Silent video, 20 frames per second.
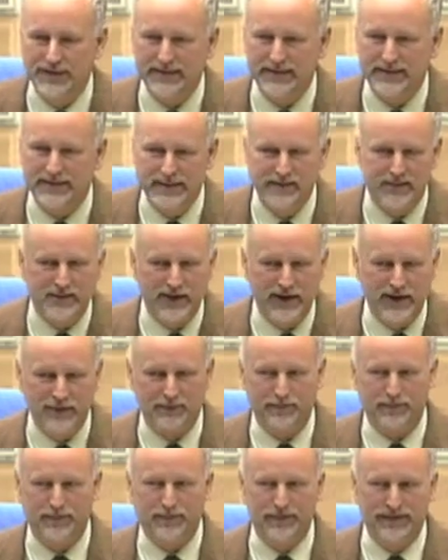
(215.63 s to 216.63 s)
that seem to
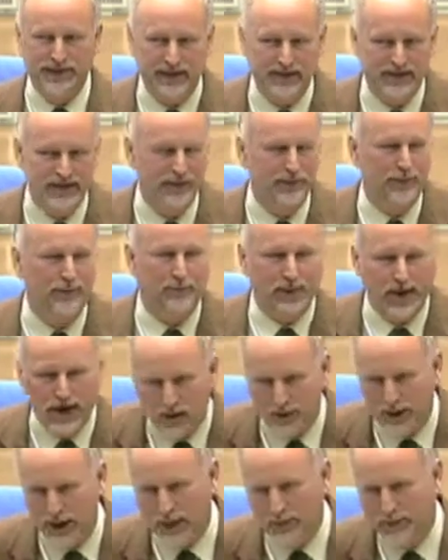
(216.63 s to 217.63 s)
have predictive
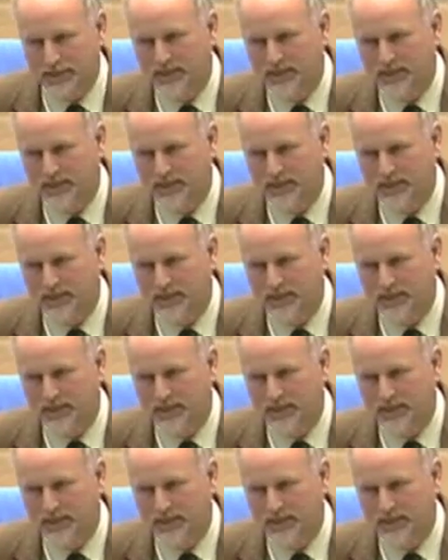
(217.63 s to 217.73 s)
power.